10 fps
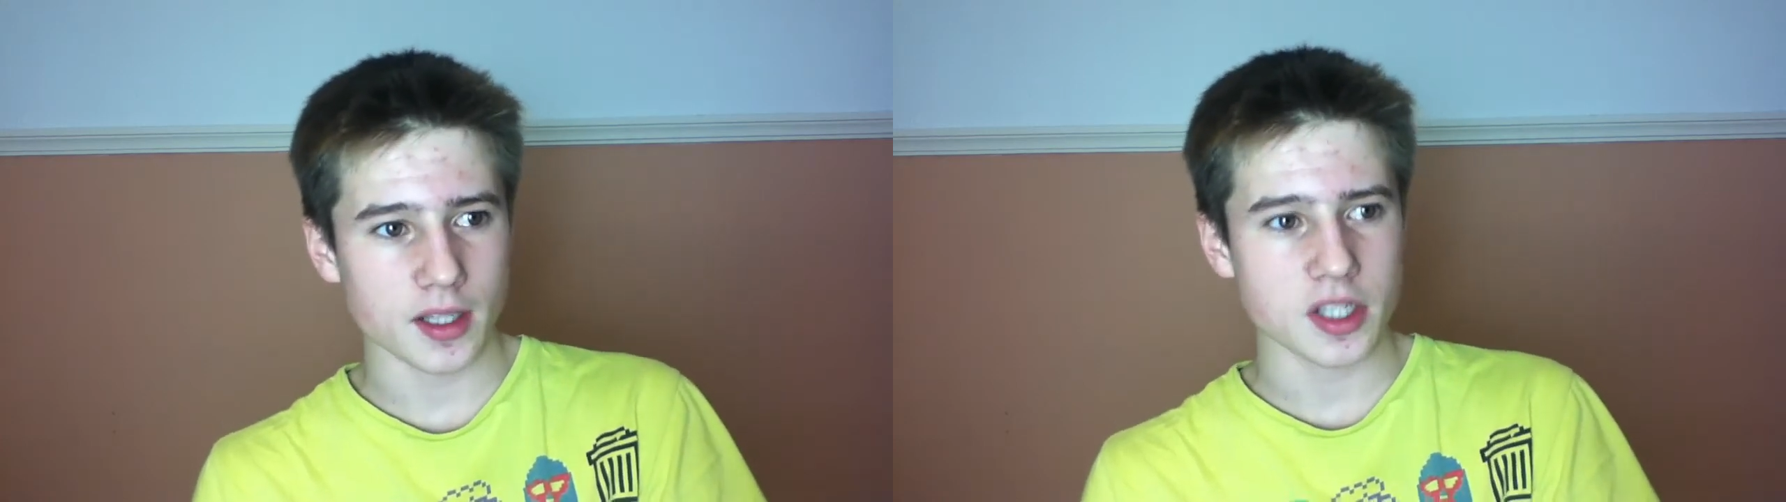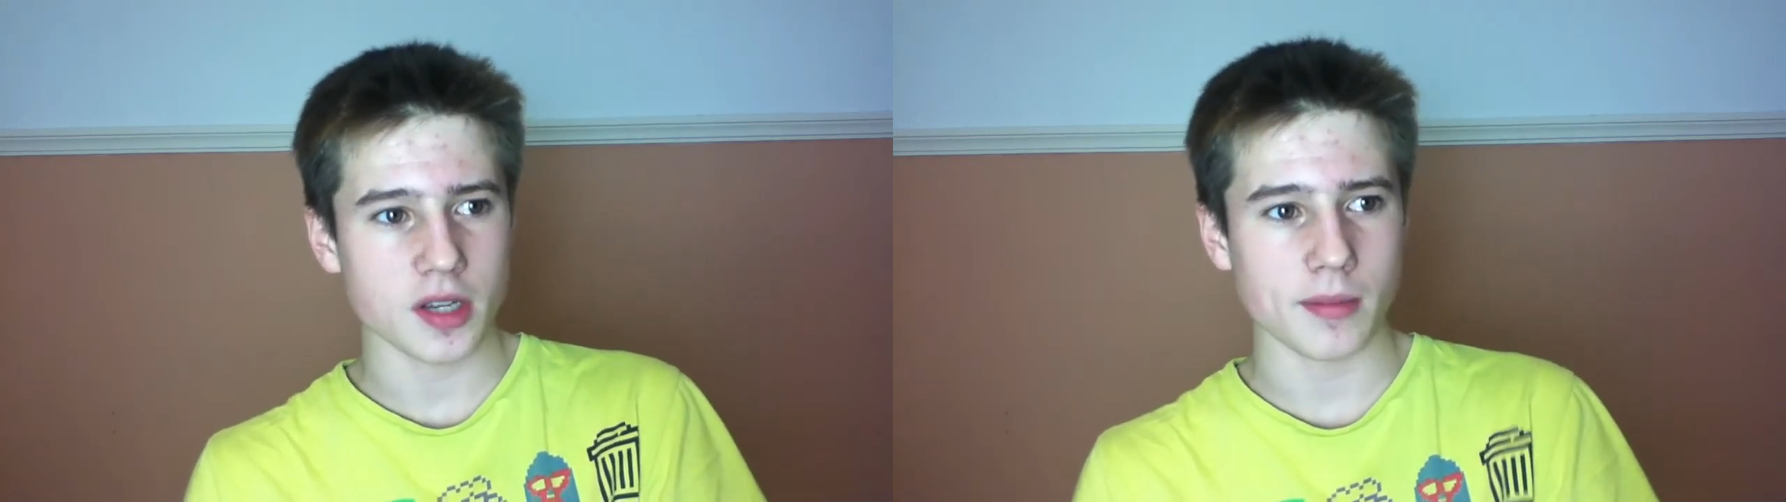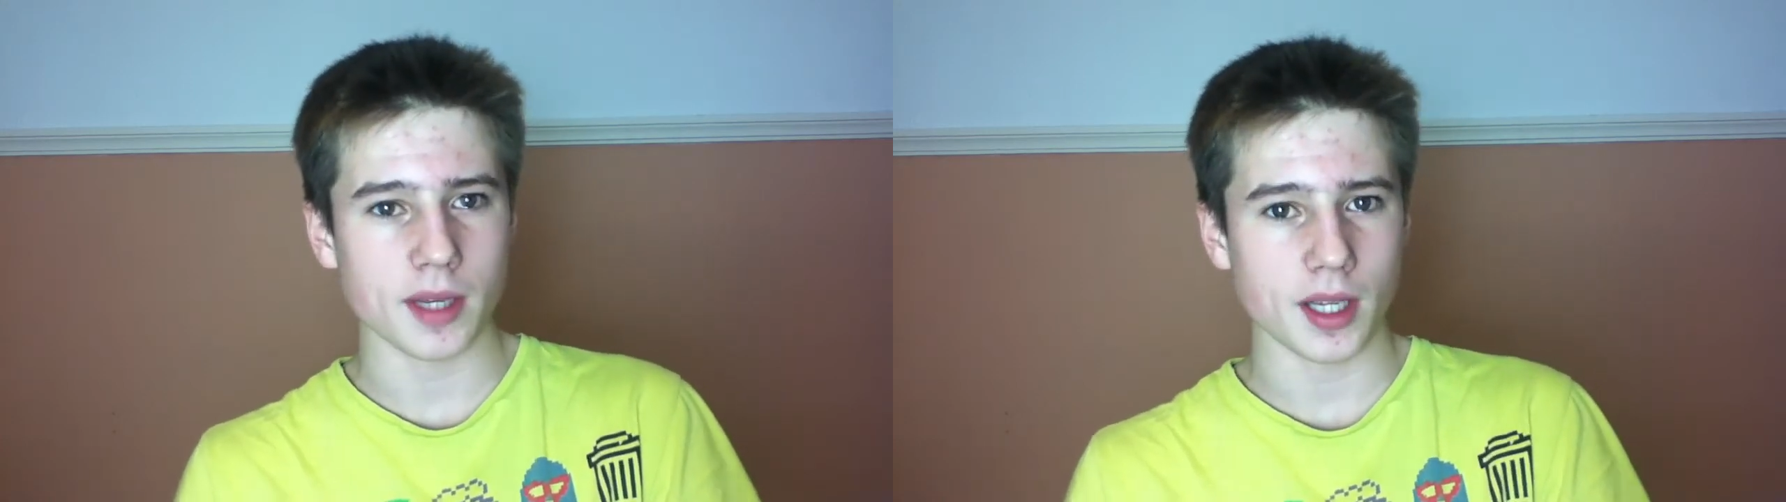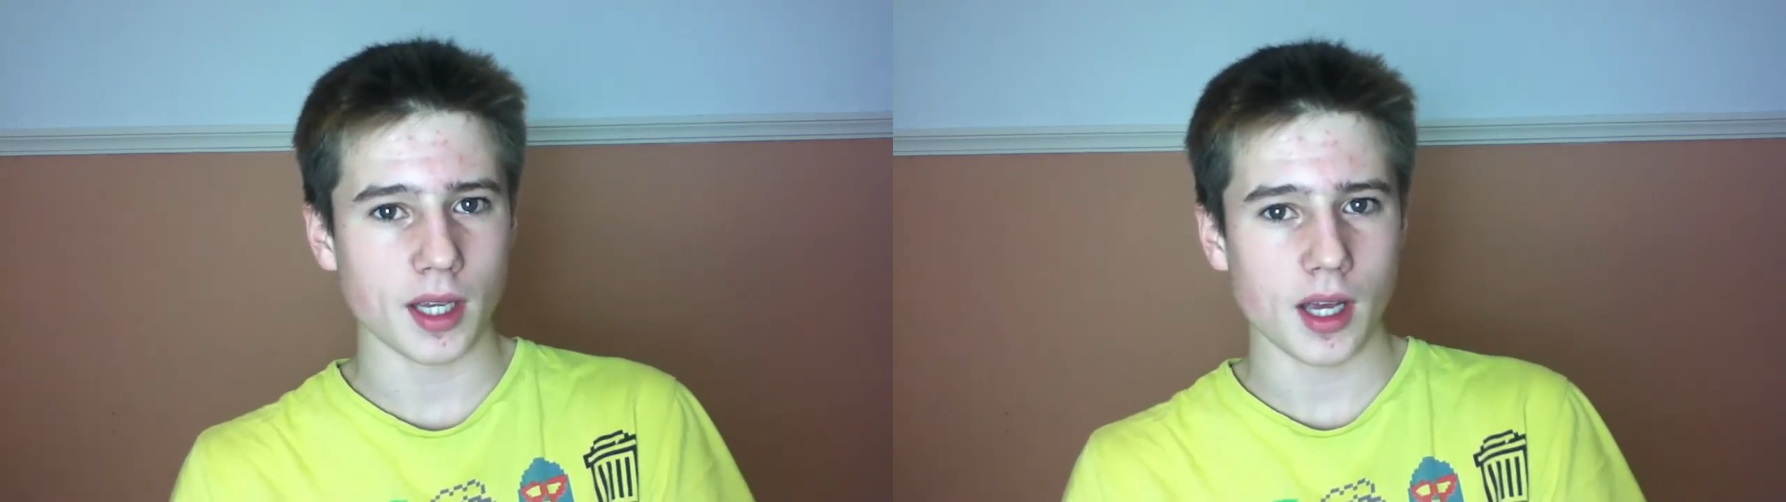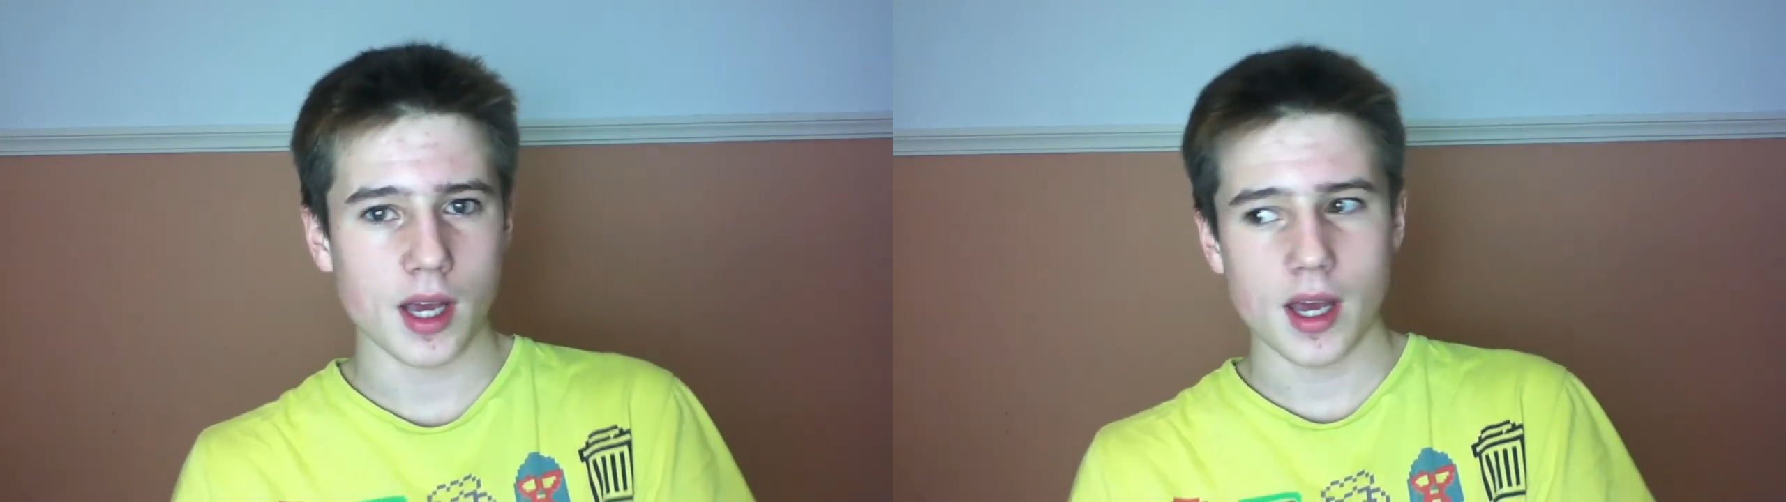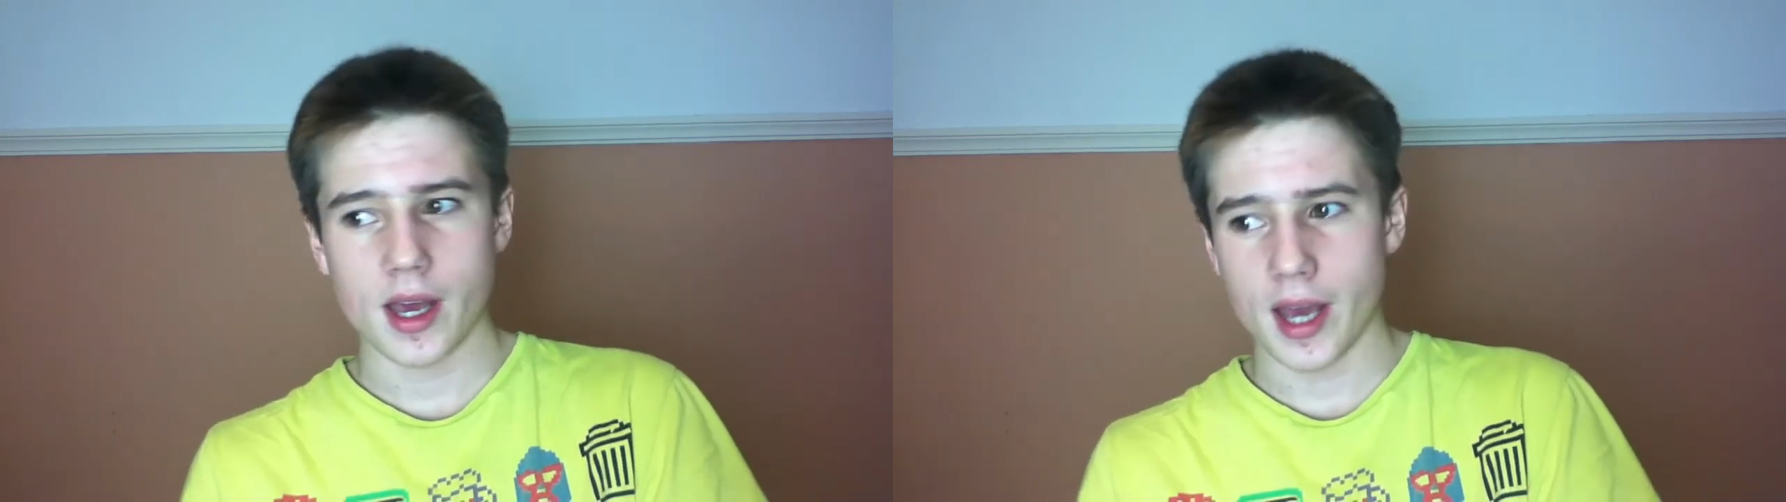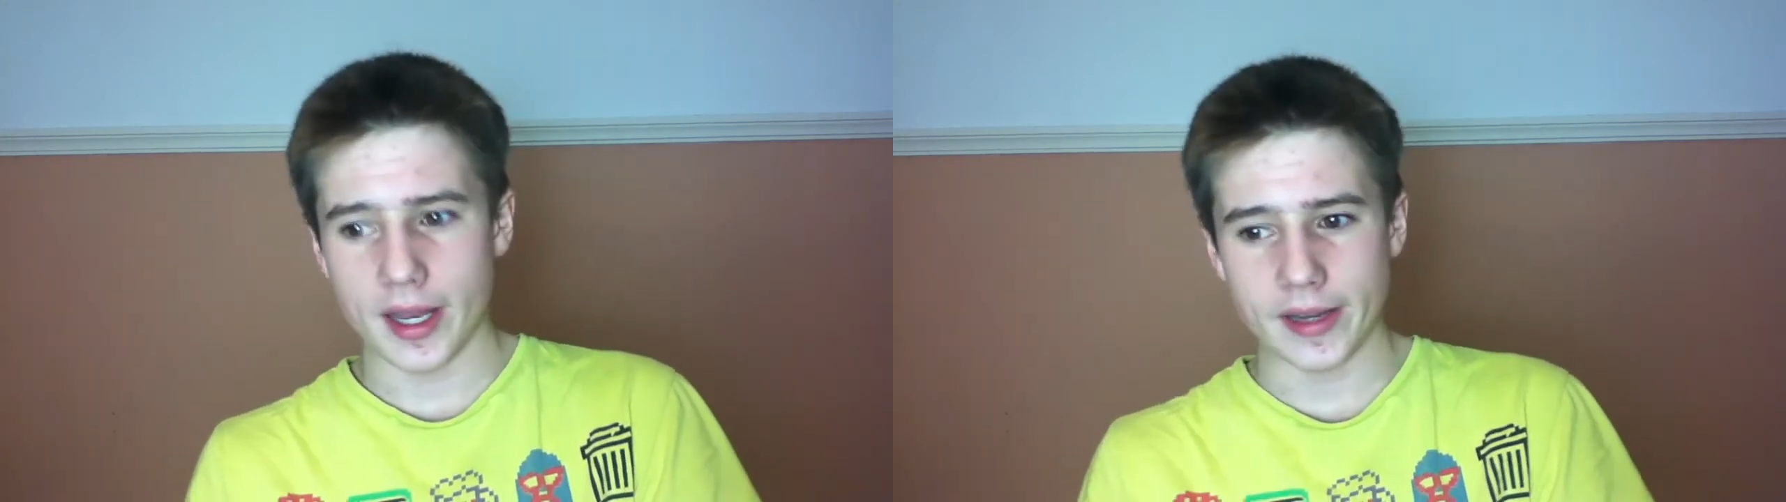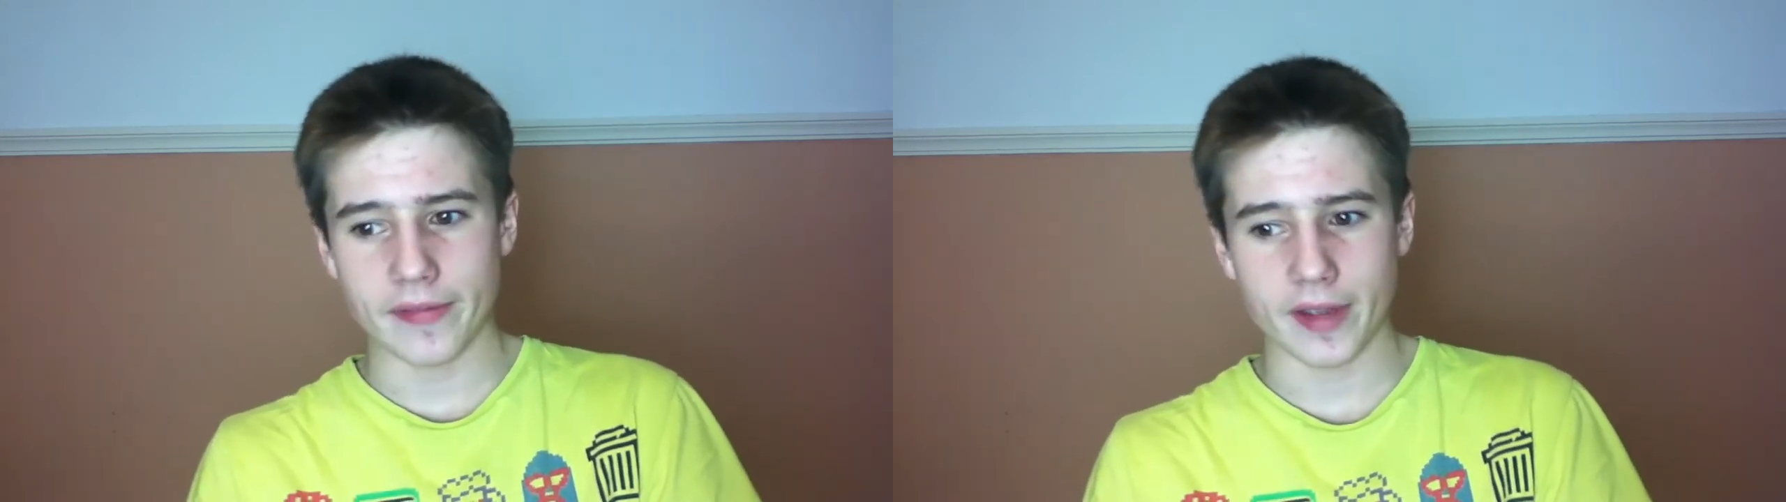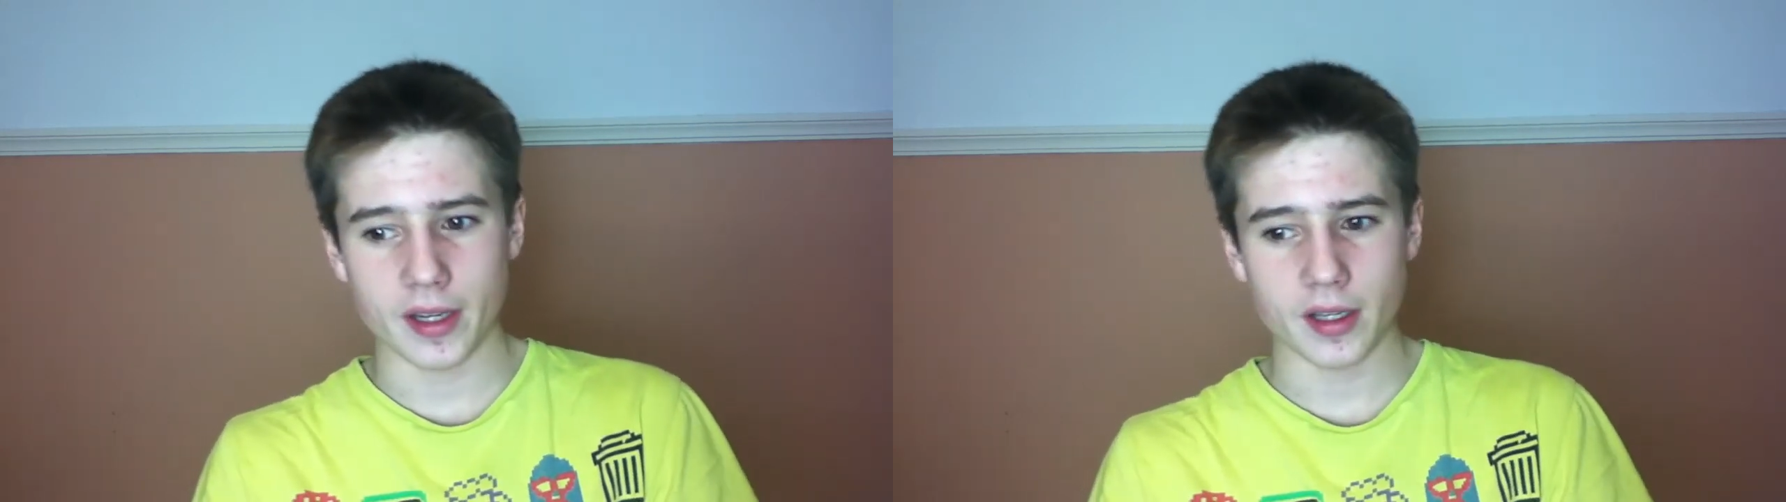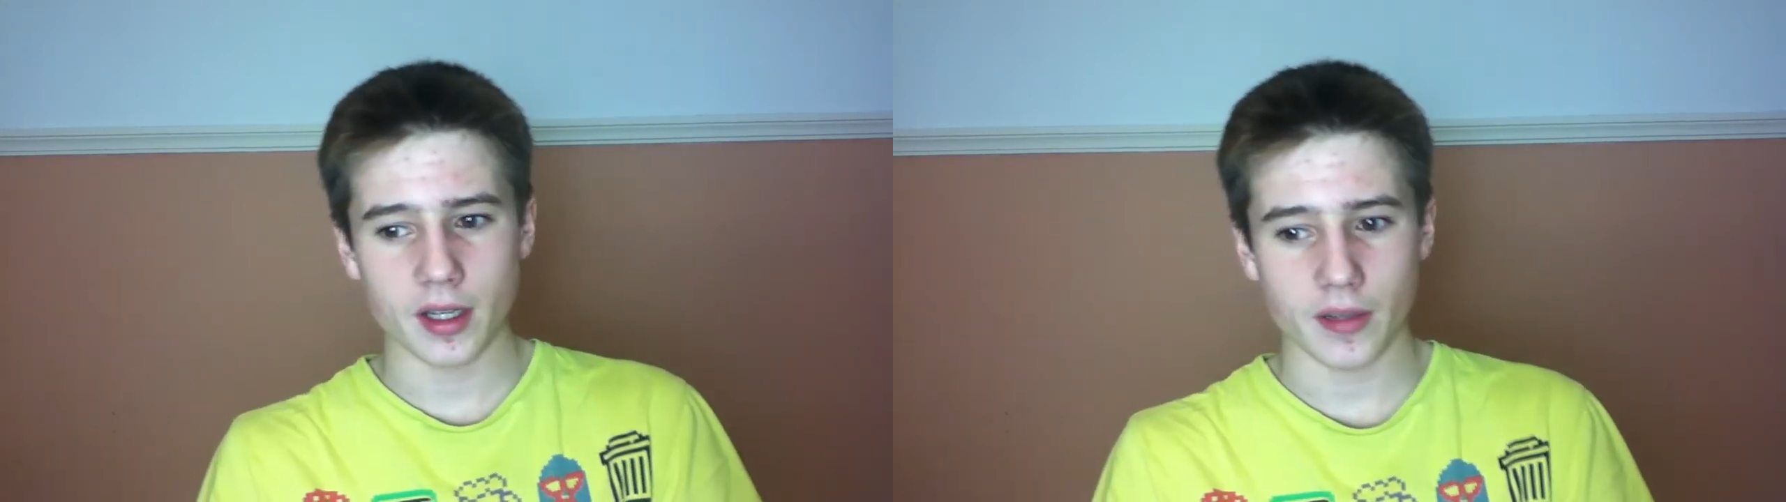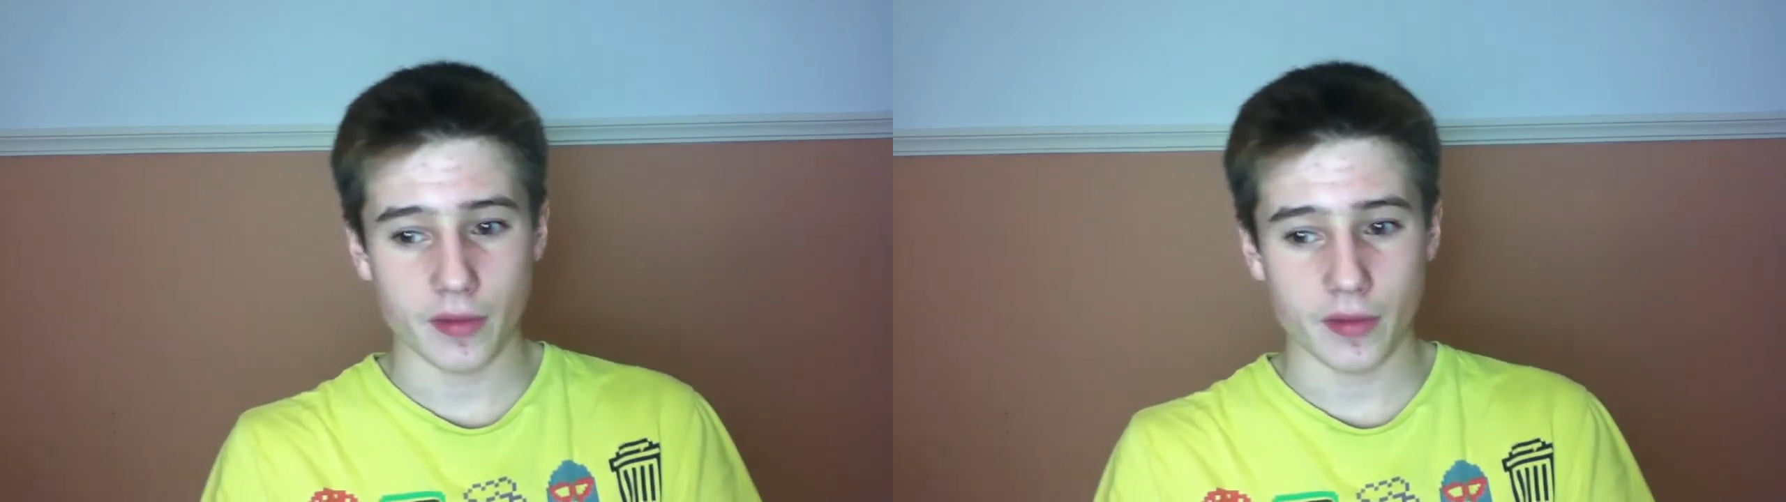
This can be anything,